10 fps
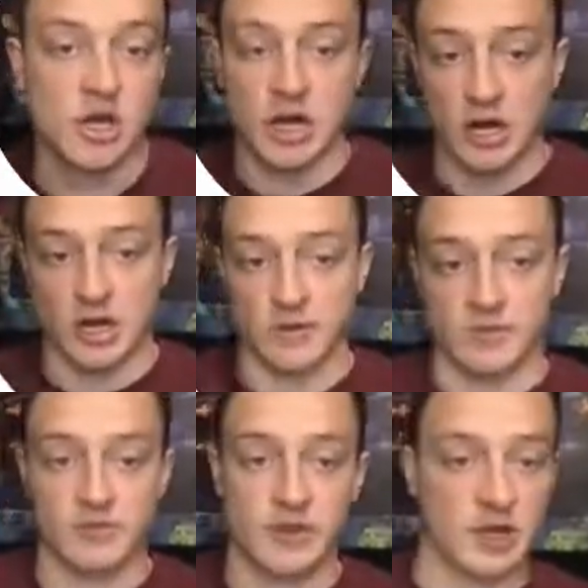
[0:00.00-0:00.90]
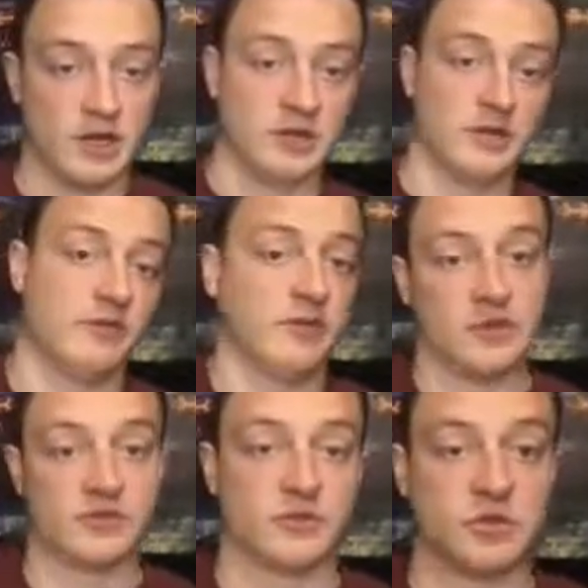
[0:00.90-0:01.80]
than
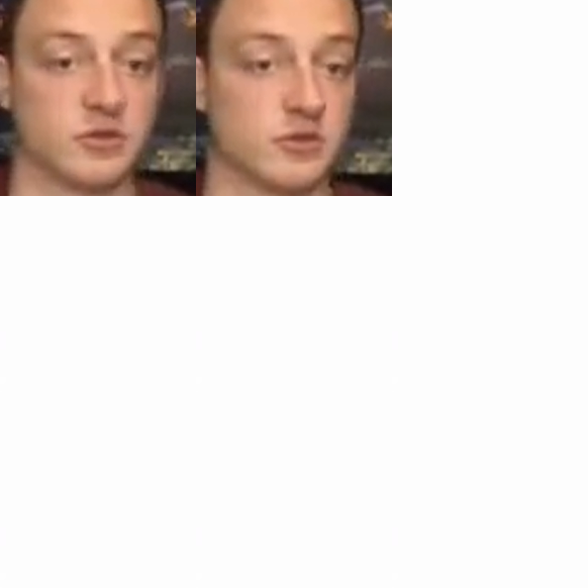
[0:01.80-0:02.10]
vice versa or